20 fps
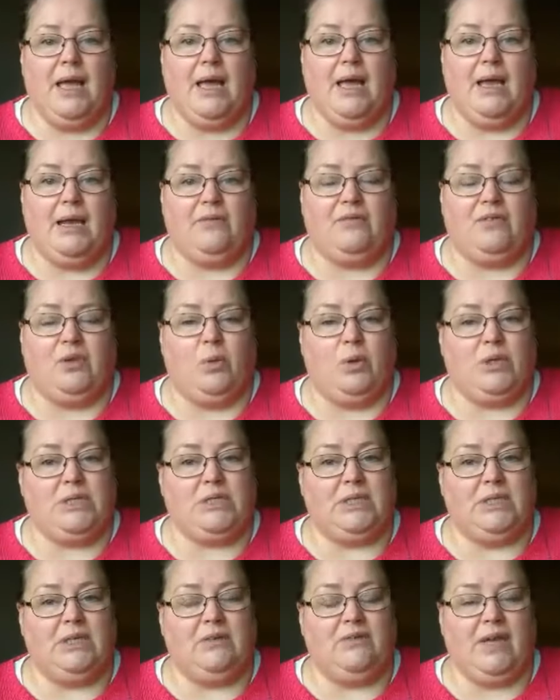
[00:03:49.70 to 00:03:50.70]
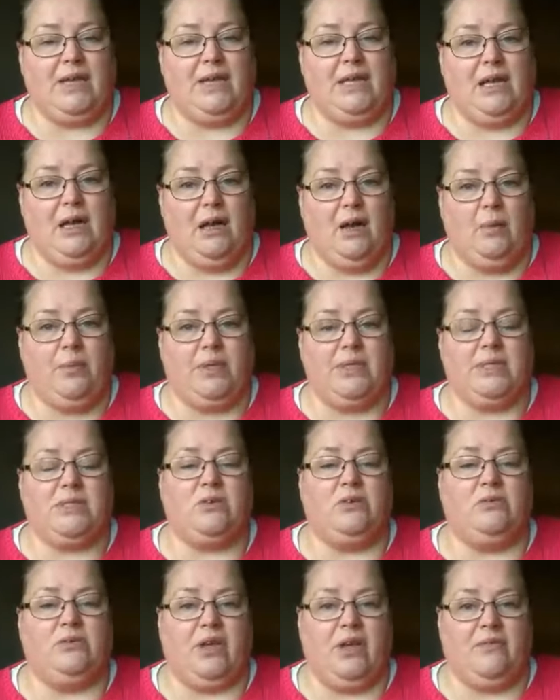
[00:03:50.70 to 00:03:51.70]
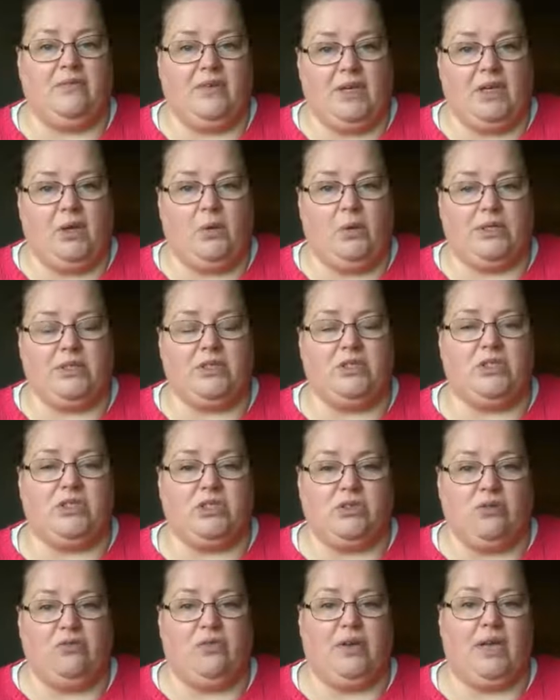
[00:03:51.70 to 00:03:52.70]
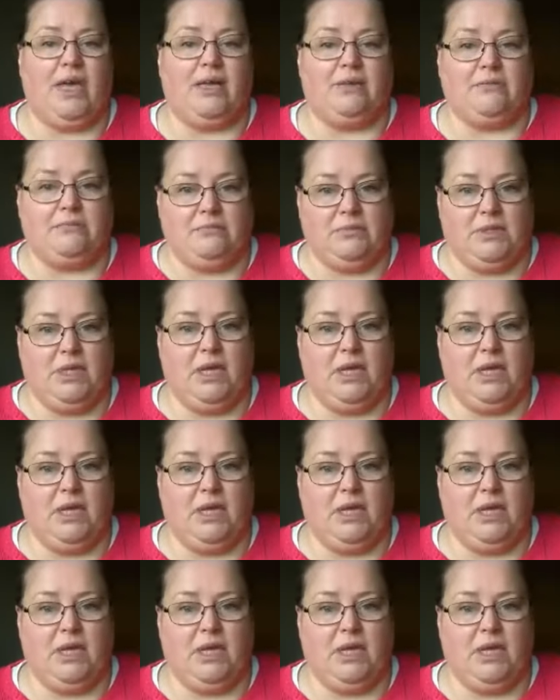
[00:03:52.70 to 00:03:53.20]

if you want to leave any comments, or if you have any questions, don't forget,